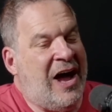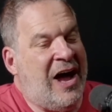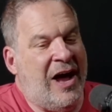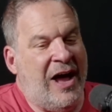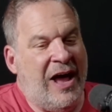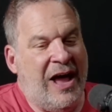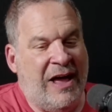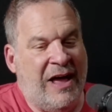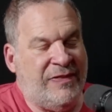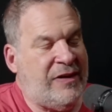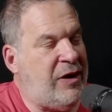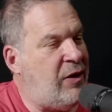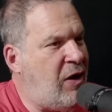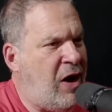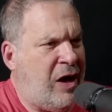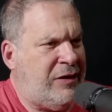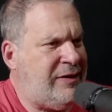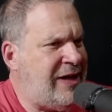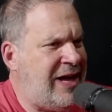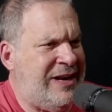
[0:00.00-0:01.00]
And they're
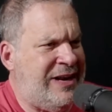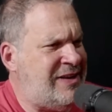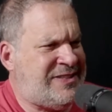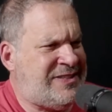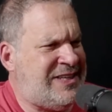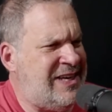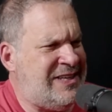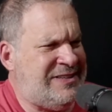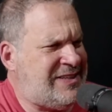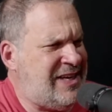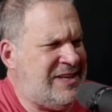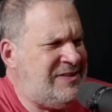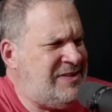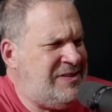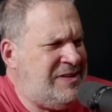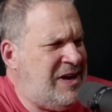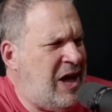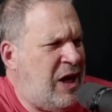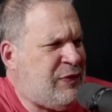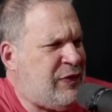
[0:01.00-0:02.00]
all innocent
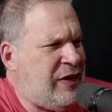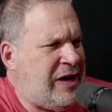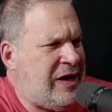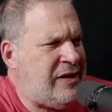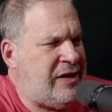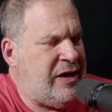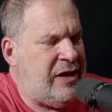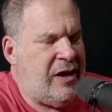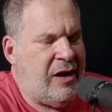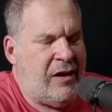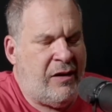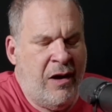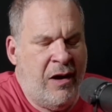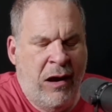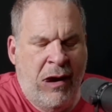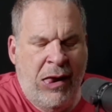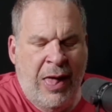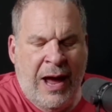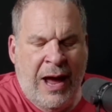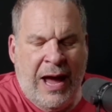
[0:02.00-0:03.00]
and nothing, you know.
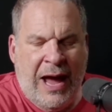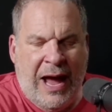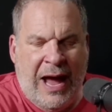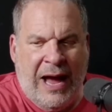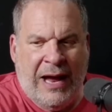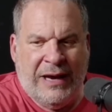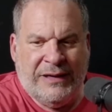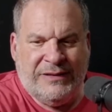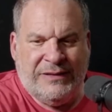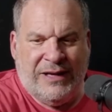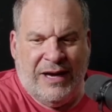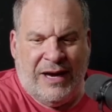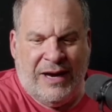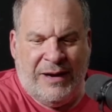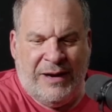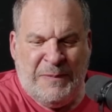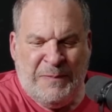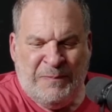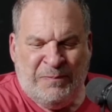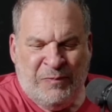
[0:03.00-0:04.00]
And
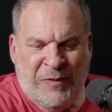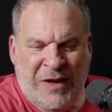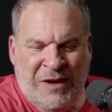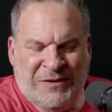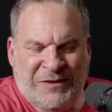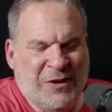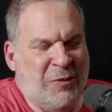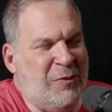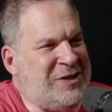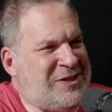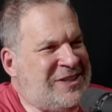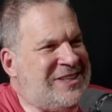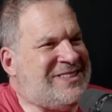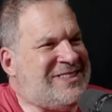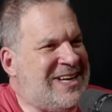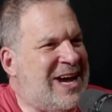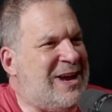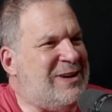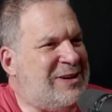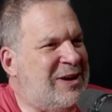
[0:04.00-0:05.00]
so when she
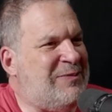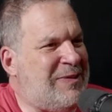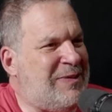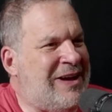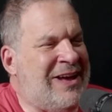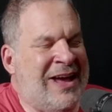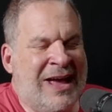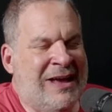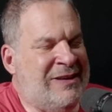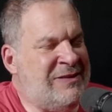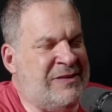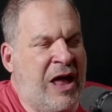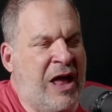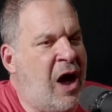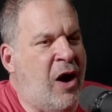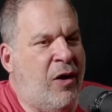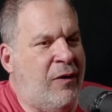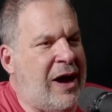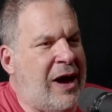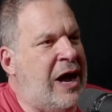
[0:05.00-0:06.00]
said to me,
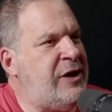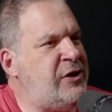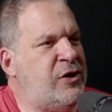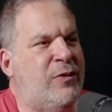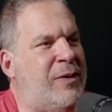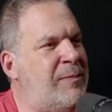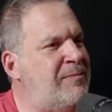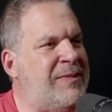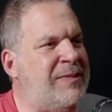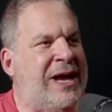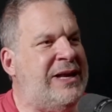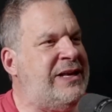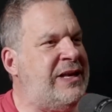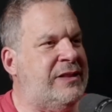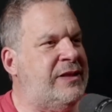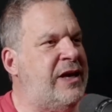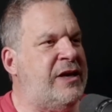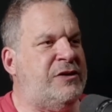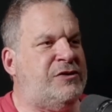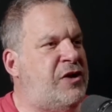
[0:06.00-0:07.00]
no, I knew
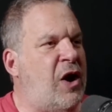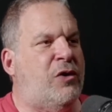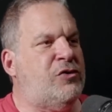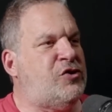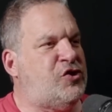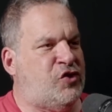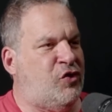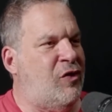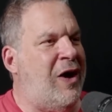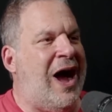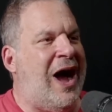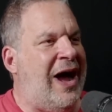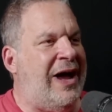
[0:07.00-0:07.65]
immediately, don't try.